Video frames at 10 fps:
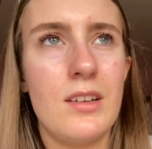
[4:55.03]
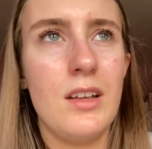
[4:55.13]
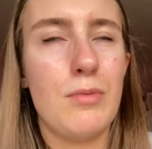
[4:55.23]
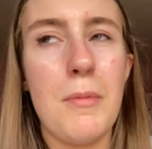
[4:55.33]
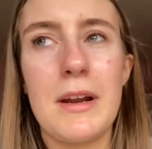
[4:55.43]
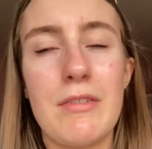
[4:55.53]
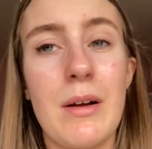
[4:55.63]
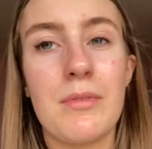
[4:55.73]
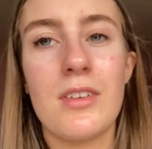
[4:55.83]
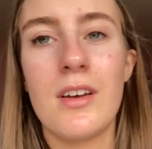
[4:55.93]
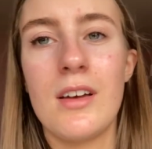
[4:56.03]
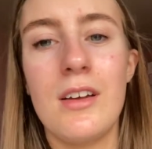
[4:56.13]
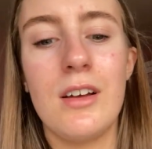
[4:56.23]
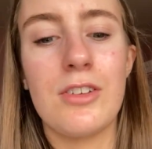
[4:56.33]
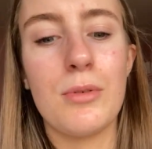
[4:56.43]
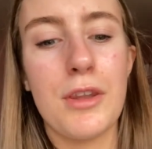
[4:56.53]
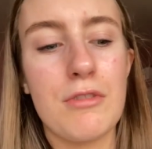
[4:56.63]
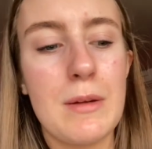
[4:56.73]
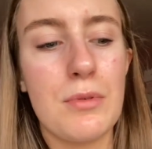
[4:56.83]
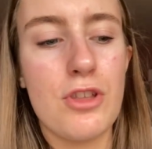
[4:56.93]
probably around 2 or
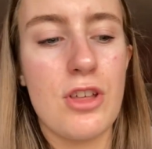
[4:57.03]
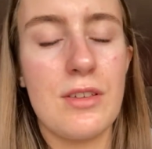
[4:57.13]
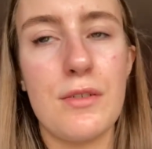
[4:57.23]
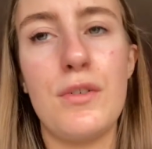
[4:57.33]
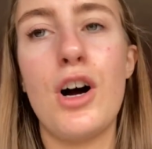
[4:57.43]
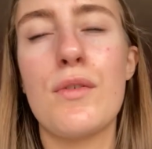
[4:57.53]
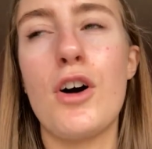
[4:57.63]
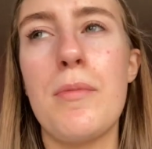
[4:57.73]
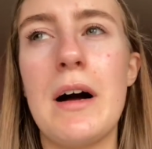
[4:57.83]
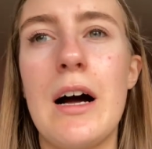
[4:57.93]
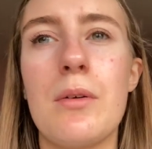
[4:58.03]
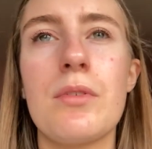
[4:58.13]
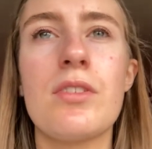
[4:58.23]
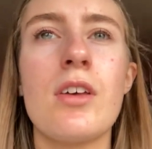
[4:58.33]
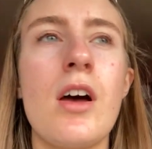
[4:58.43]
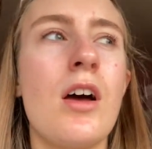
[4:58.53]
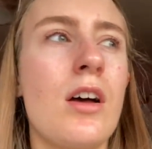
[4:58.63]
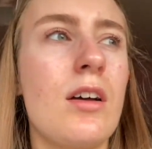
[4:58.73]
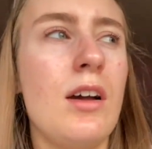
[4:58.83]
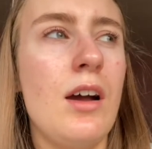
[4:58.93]
3 bunches for £44.
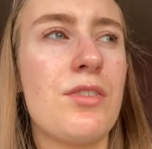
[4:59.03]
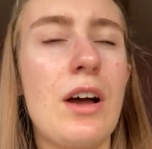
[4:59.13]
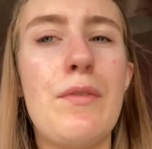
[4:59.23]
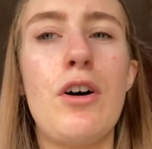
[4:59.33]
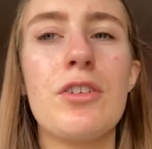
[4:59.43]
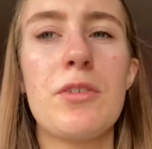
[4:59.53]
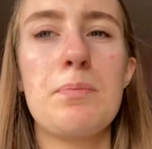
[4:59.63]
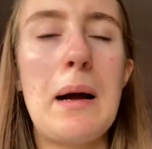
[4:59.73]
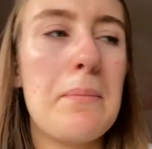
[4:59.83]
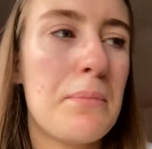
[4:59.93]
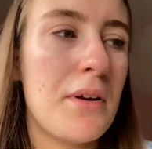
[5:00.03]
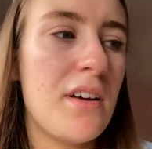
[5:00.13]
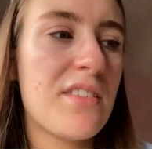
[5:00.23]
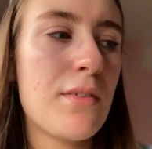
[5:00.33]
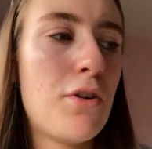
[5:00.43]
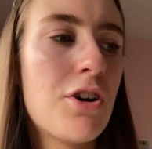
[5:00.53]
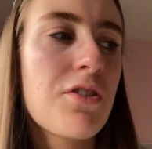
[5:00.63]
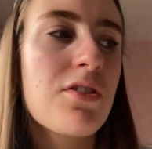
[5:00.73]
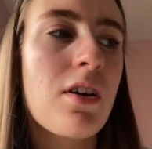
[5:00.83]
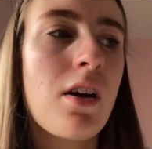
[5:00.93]
So I've ordered pampas, I've
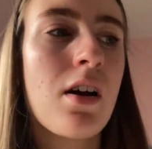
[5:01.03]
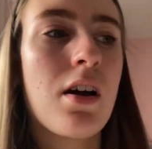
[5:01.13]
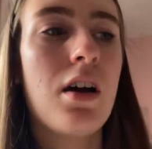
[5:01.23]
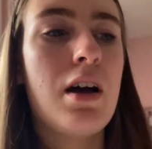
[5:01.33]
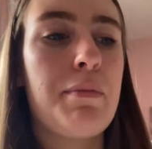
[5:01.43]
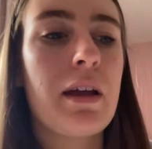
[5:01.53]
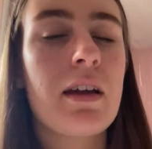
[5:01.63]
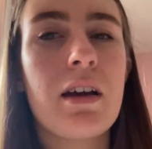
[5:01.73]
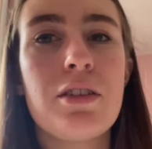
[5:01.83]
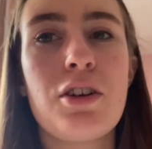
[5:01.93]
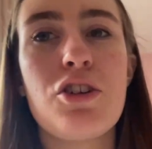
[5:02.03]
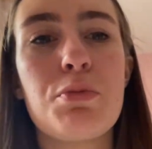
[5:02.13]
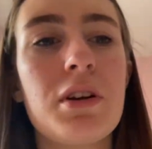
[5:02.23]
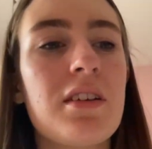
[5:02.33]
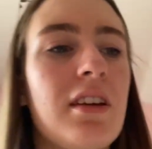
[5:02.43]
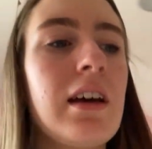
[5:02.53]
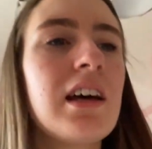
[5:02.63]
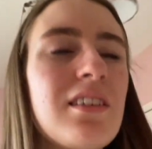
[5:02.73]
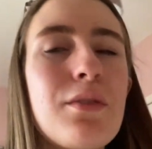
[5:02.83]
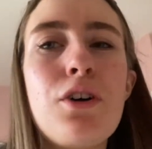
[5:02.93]
ordered pink and nude bunny
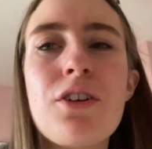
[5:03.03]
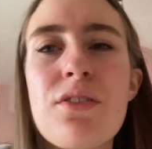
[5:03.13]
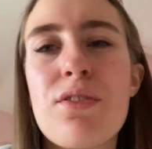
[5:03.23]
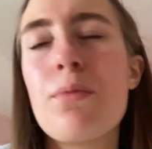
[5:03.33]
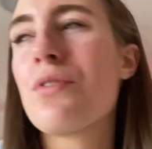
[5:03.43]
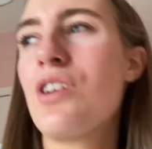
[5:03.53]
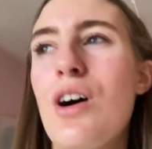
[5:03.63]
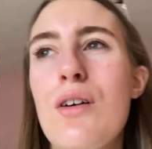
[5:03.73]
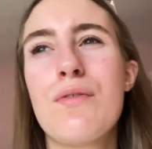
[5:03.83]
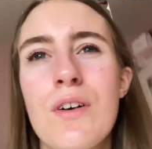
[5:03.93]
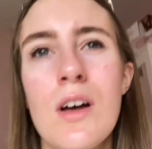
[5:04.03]
tails, I've ordered some sort of